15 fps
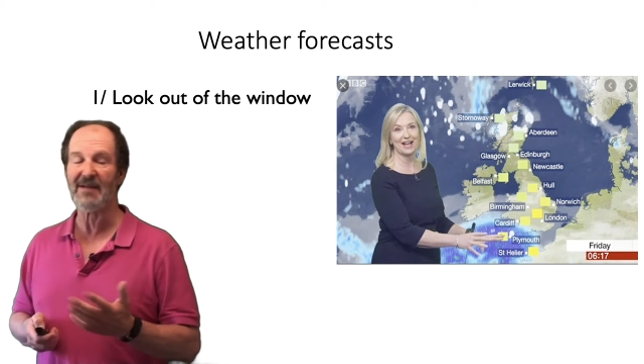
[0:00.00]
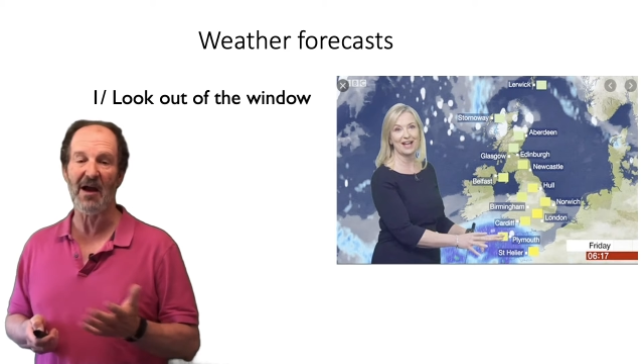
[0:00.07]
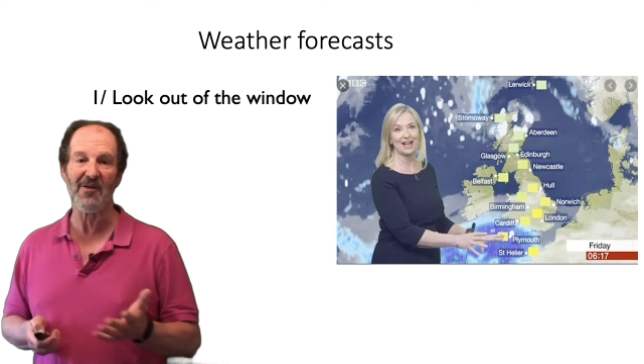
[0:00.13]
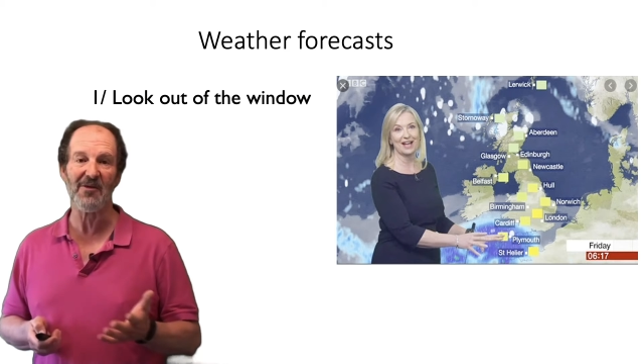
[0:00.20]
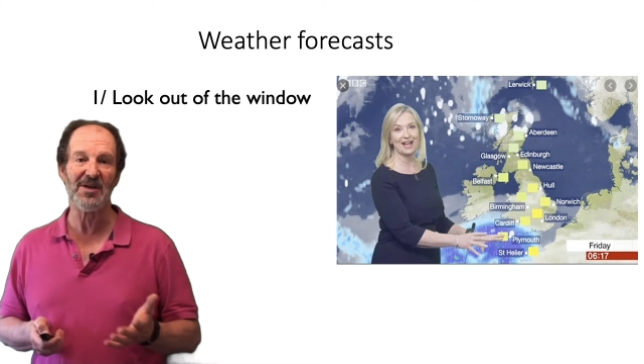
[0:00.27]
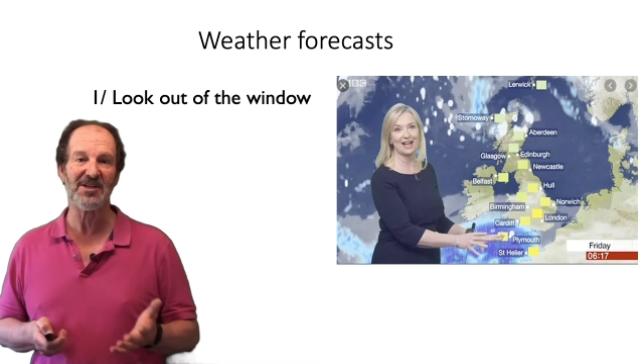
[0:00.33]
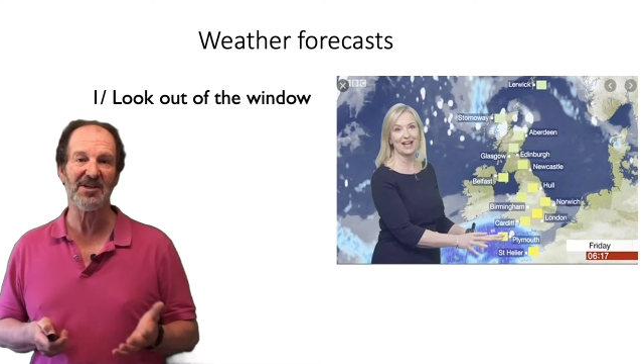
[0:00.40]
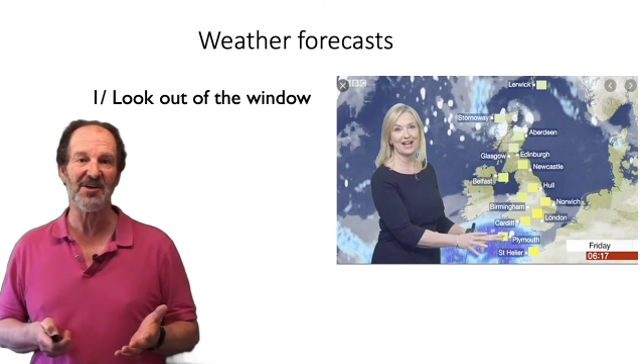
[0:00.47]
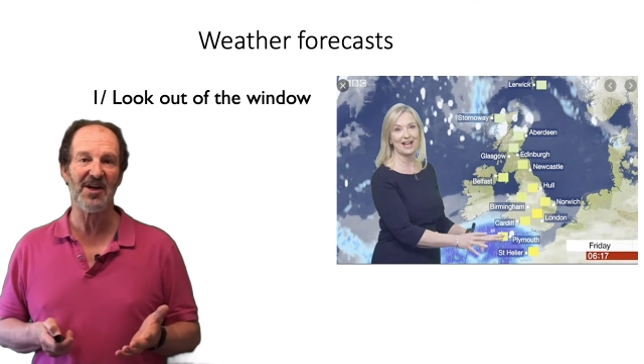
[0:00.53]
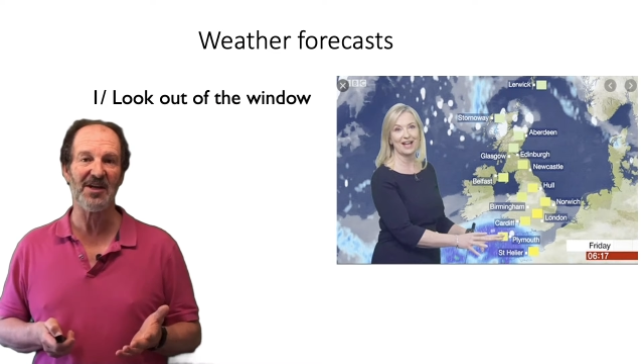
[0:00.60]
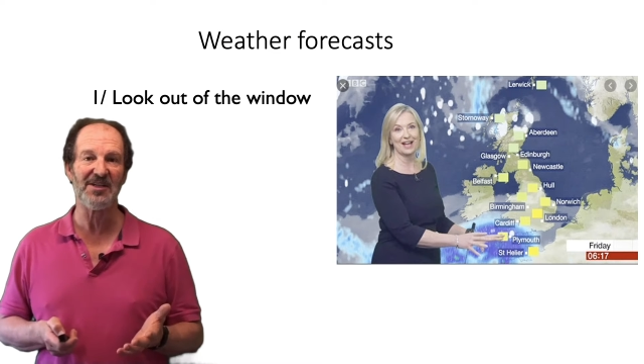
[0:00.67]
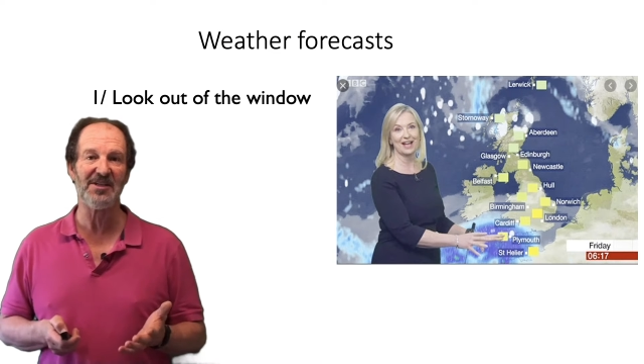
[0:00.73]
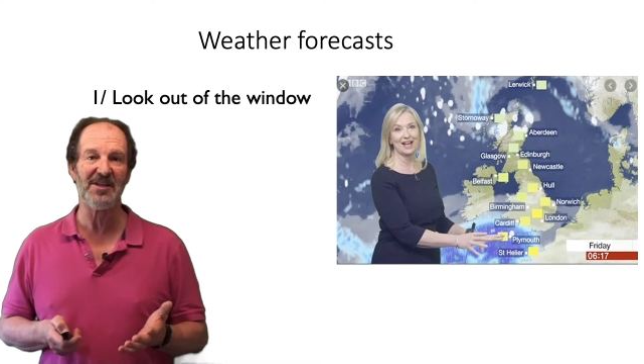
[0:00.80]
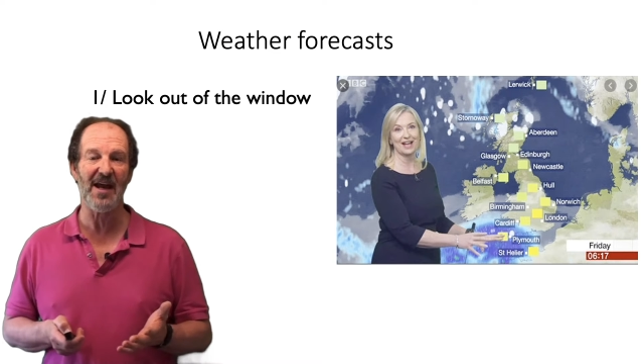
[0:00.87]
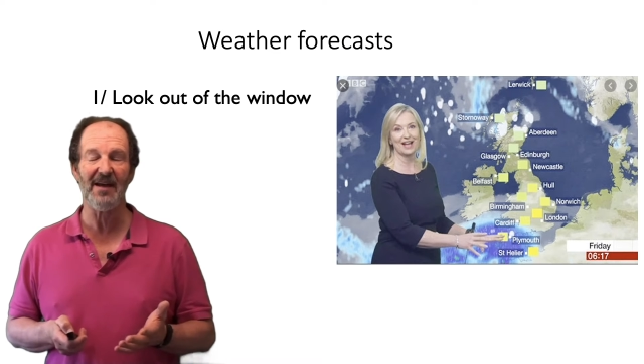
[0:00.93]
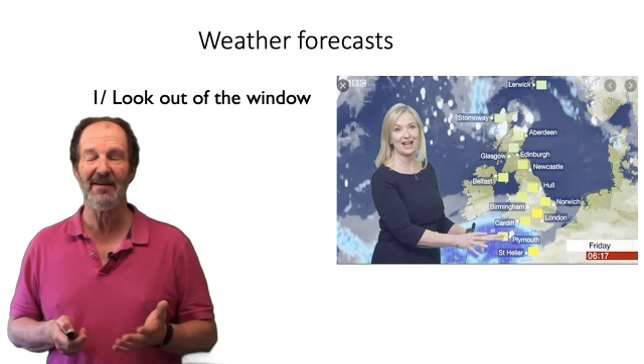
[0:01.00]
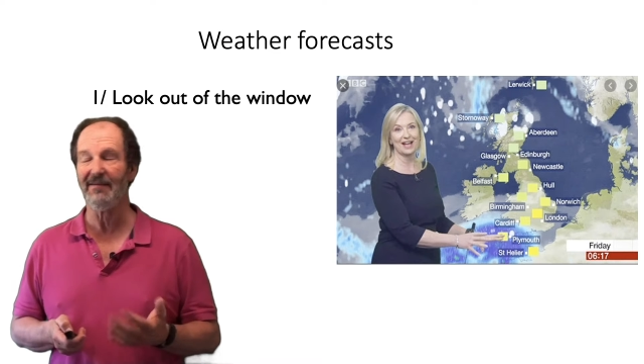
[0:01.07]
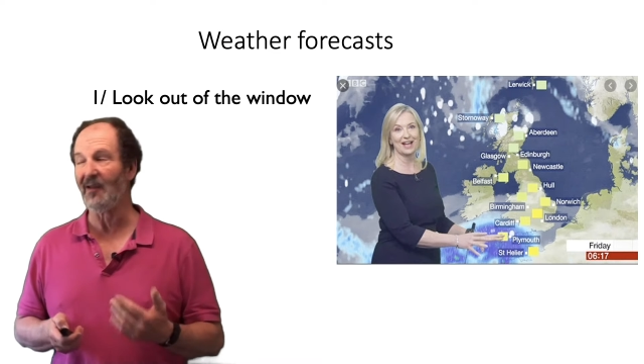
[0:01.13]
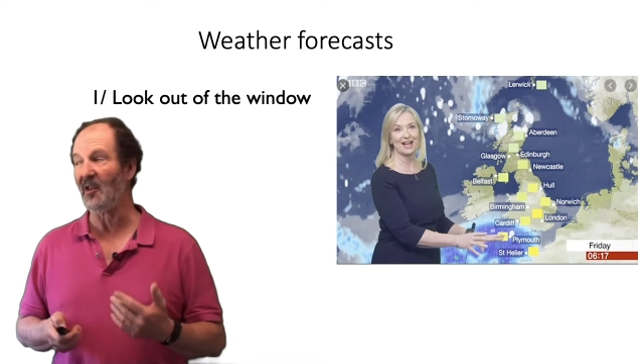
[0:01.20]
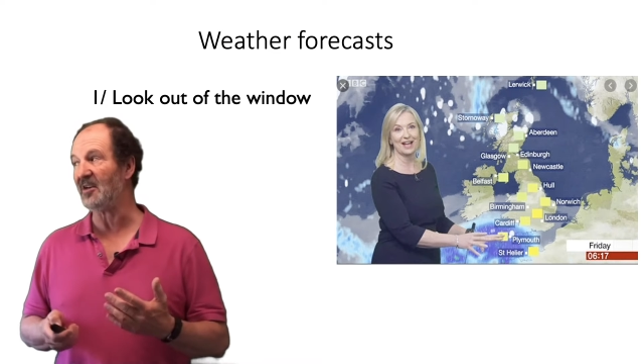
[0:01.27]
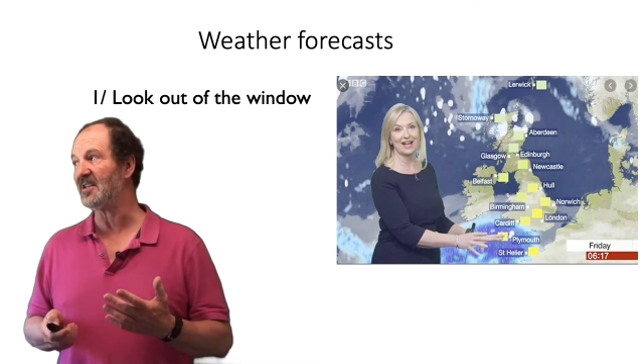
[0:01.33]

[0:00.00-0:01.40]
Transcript: Either it's a nice day, like